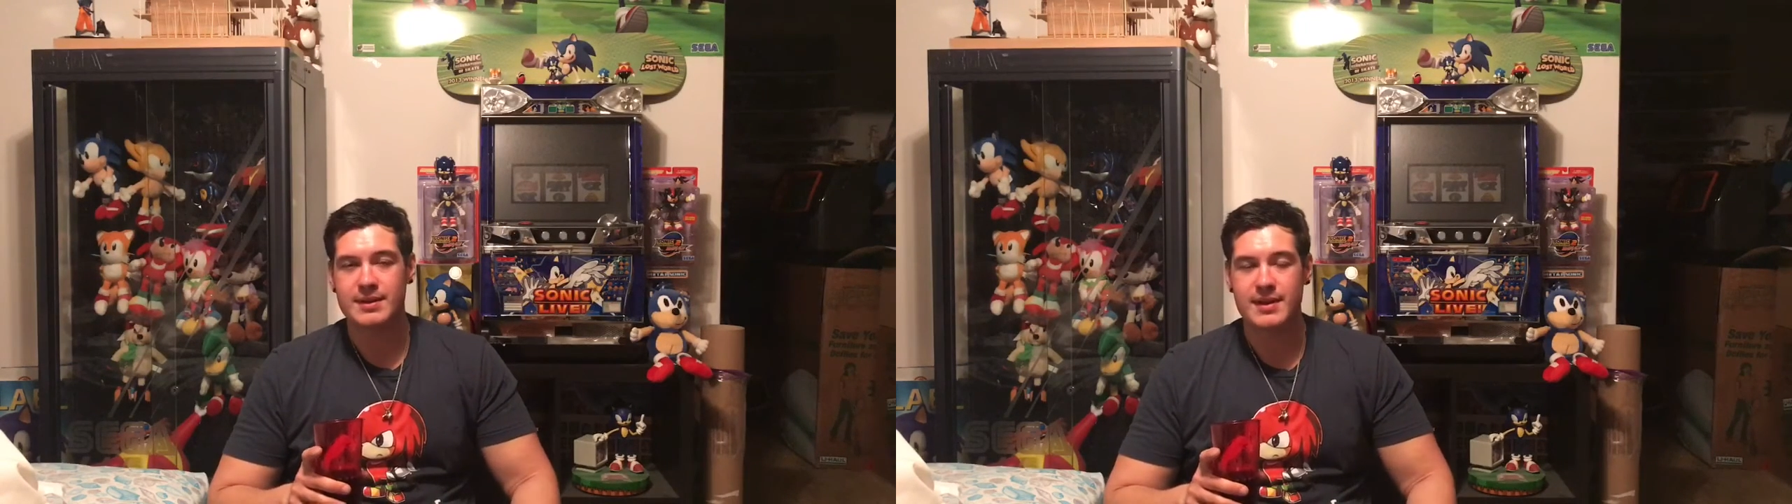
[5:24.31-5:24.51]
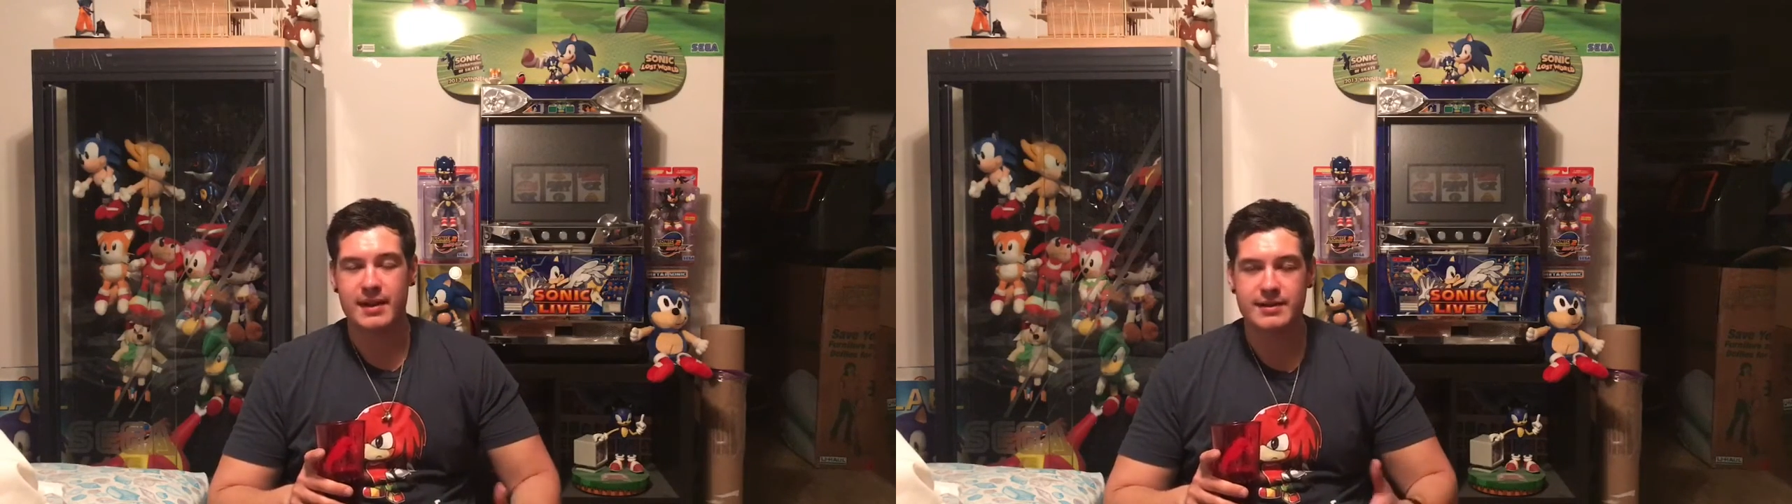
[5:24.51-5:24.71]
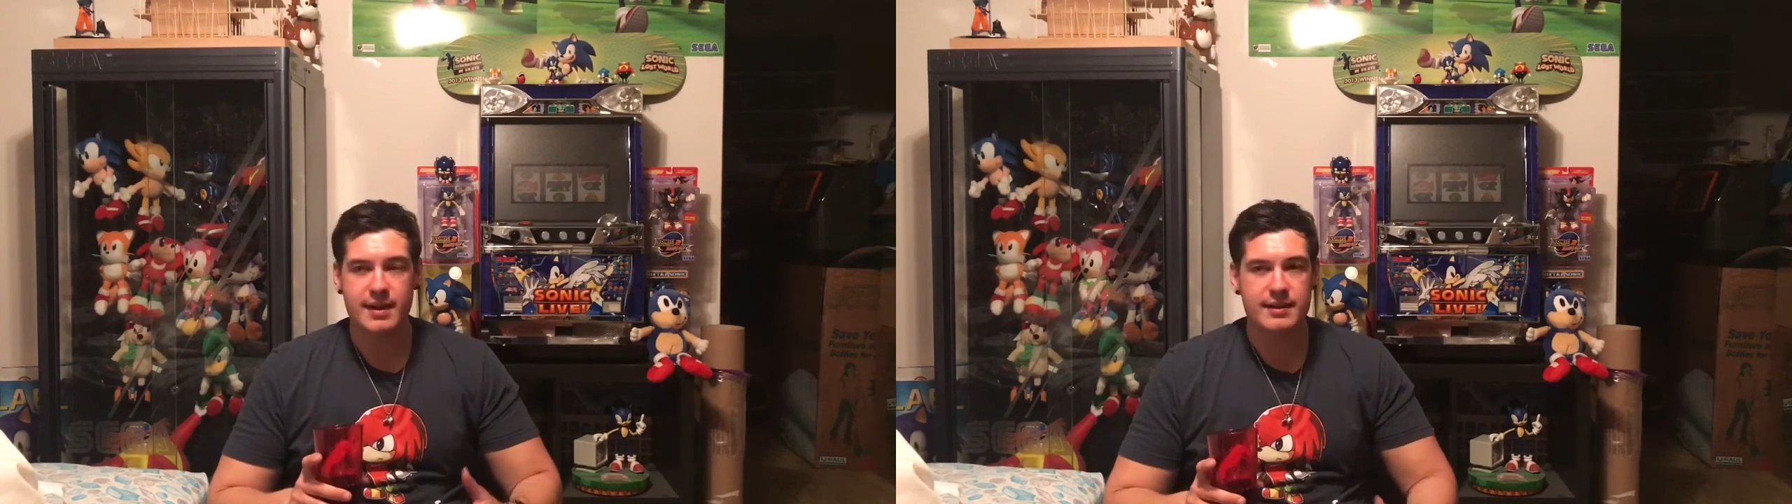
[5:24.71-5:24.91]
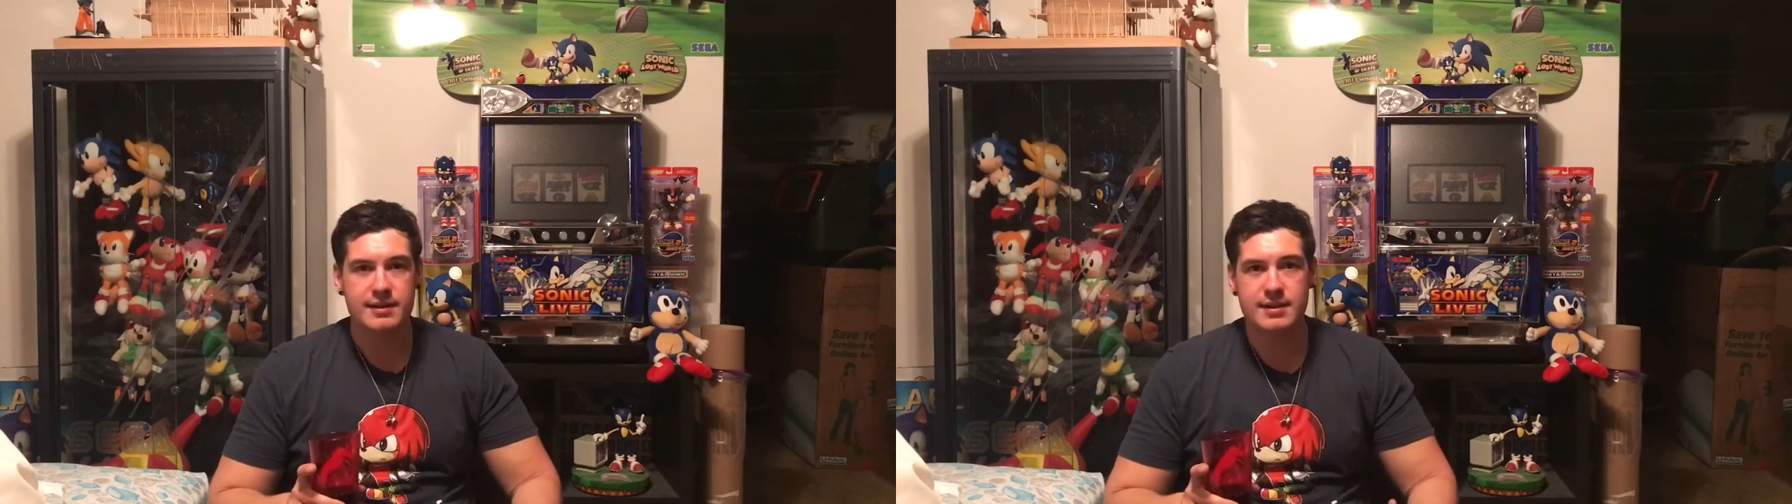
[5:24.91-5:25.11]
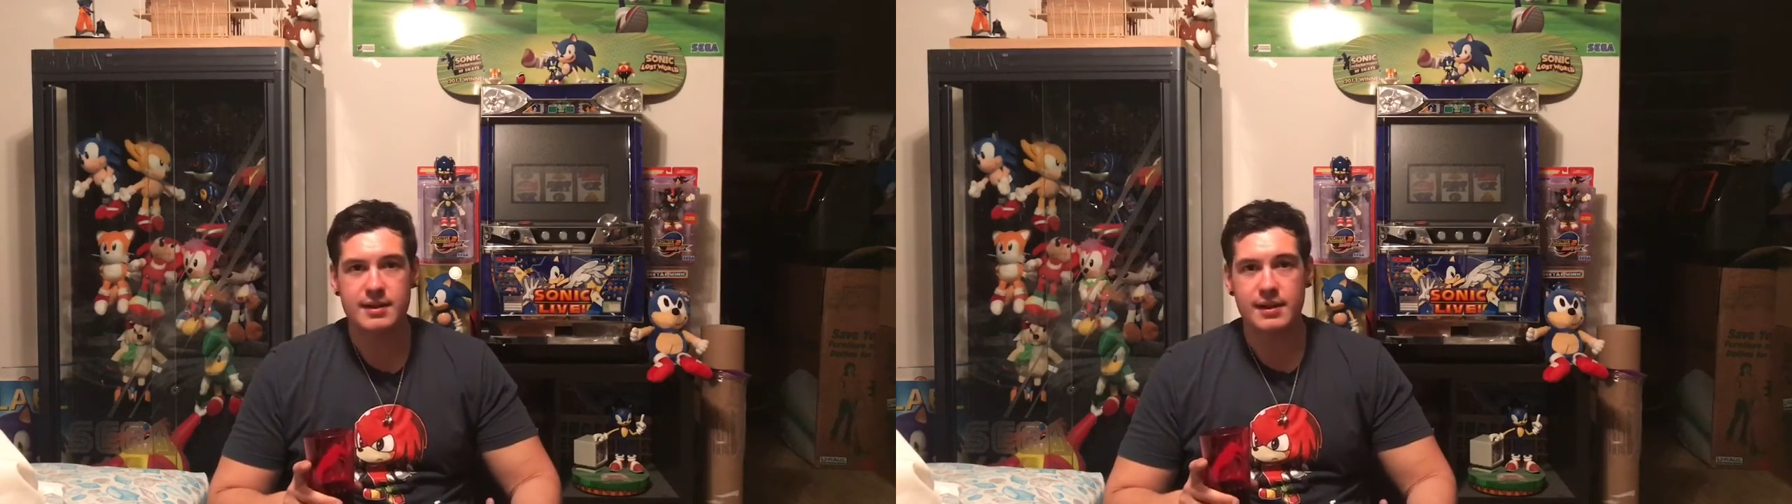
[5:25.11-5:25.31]
sad sight
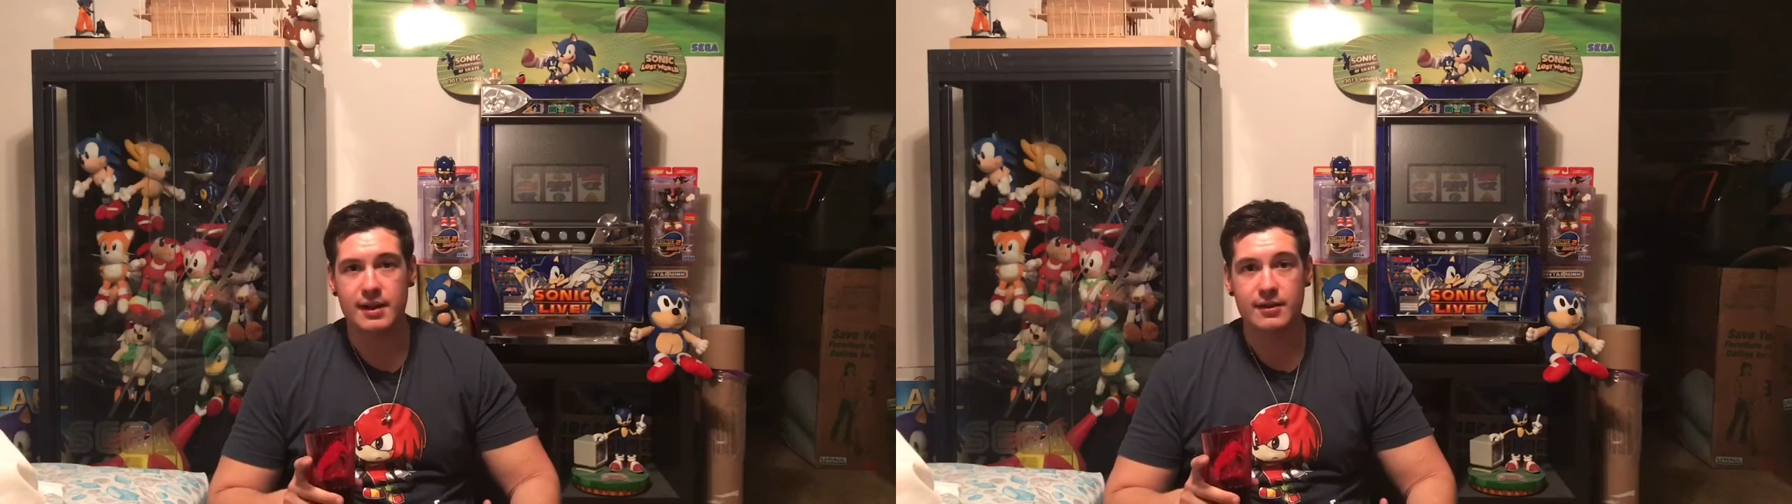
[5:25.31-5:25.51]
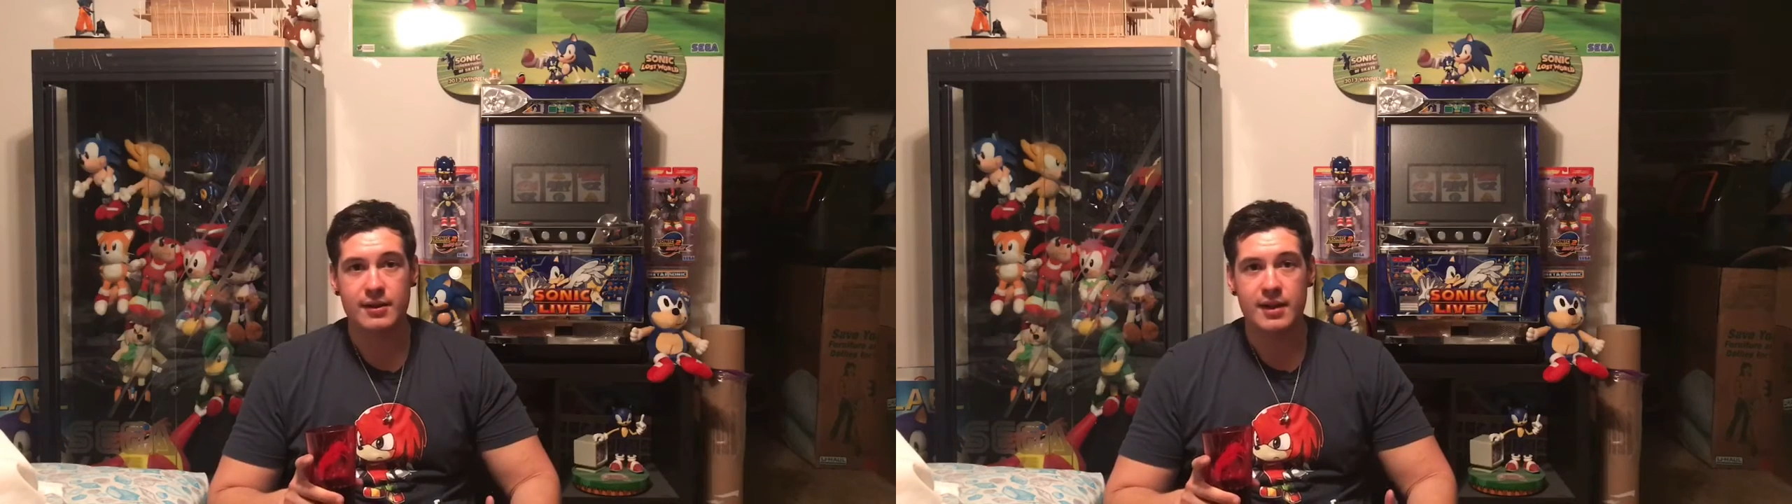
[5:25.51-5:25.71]
to see now.